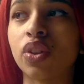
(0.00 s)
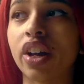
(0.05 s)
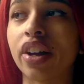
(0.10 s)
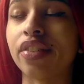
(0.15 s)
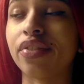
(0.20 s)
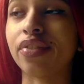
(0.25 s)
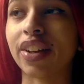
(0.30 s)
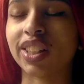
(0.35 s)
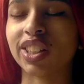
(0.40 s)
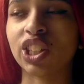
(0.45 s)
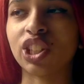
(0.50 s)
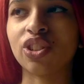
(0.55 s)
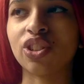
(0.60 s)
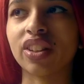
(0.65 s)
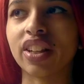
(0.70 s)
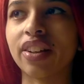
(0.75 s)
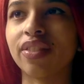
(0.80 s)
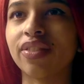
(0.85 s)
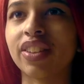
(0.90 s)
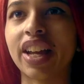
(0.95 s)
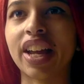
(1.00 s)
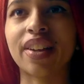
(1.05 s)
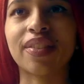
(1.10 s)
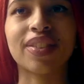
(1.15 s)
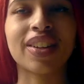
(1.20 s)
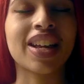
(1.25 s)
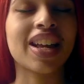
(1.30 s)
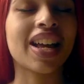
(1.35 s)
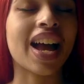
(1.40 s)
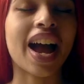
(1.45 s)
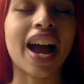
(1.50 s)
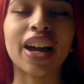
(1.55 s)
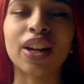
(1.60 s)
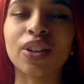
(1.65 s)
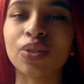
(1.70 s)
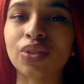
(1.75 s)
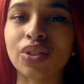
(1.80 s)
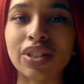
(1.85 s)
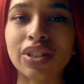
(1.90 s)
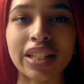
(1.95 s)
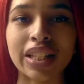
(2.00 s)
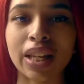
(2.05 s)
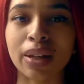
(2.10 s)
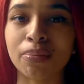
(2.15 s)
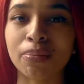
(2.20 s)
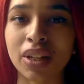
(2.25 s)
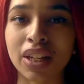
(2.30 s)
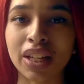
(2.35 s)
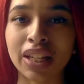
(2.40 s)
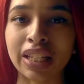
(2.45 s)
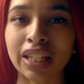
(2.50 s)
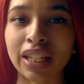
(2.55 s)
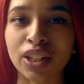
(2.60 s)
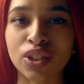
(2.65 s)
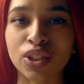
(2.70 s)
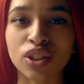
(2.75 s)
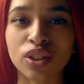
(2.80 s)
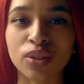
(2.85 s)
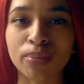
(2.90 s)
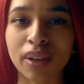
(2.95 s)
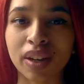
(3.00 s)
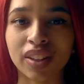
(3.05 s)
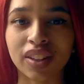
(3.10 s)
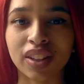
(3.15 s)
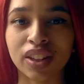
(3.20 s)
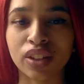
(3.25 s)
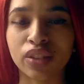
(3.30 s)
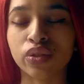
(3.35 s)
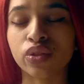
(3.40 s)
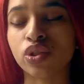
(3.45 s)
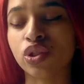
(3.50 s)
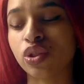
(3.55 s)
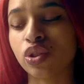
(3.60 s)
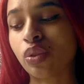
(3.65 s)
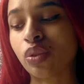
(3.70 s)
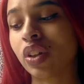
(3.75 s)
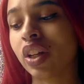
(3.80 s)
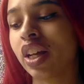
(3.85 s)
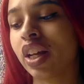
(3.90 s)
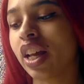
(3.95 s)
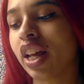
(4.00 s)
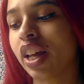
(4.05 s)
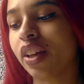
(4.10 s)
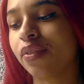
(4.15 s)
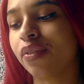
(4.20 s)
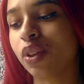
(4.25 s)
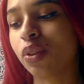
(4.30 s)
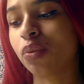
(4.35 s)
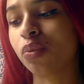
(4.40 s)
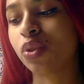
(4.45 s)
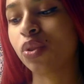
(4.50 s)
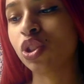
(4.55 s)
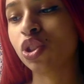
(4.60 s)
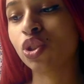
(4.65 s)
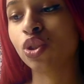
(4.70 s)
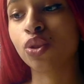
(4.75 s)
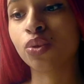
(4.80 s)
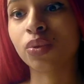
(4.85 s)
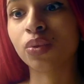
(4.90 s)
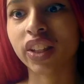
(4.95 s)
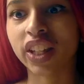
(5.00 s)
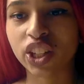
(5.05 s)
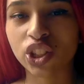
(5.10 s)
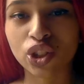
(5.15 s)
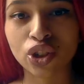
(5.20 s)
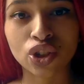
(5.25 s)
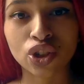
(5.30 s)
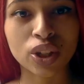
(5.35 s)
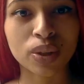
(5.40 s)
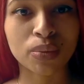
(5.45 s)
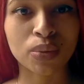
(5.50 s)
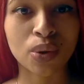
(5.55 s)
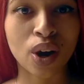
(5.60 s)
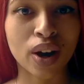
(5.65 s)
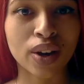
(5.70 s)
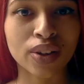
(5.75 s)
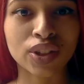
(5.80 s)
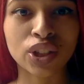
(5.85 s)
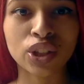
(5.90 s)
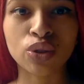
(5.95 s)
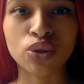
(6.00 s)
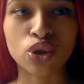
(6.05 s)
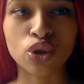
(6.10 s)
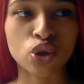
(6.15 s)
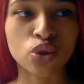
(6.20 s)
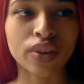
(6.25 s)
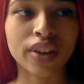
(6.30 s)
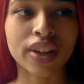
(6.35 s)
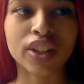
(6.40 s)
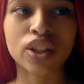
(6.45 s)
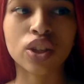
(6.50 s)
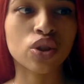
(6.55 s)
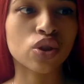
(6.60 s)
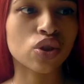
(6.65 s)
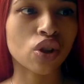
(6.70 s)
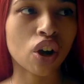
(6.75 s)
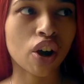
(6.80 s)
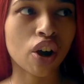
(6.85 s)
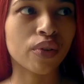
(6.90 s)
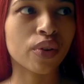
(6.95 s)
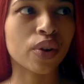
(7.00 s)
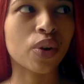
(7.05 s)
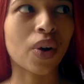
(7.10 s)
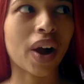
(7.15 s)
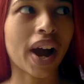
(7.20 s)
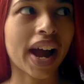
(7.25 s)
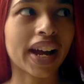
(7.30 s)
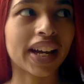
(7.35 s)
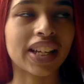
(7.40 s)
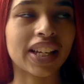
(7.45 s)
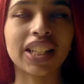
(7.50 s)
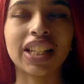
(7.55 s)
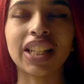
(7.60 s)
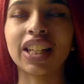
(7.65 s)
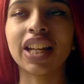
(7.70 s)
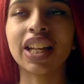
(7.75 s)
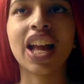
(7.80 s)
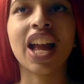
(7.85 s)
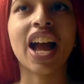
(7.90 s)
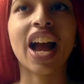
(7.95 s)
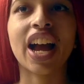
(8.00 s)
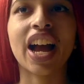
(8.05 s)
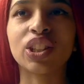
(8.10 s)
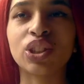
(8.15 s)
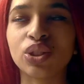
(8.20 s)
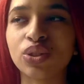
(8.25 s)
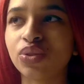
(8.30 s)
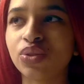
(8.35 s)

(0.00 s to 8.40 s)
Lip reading: affecting your love life, I don't see that being an issue by the end of June. If it was your relationship causing you stress, sorrow, agony, I do